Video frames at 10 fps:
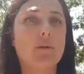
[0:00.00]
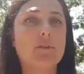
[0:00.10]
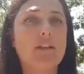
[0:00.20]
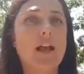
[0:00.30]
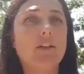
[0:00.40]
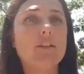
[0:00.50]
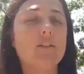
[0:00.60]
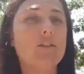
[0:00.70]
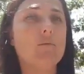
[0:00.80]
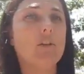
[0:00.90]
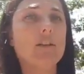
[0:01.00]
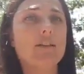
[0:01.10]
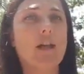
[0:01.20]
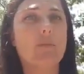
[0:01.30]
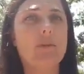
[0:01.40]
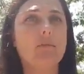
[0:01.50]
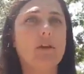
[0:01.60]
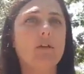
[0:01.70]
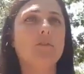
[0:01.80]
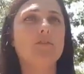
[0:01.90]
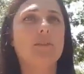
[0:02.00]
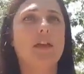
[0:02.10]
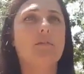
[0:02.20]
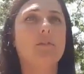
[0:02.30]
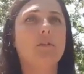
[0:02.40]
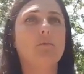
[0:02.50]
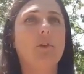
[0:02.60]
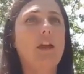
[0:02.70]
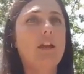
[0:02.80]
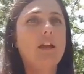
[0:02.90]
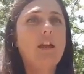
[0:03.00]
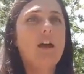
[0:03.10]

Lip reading: up to Dallas and you want to stop in the middle and just have a little break,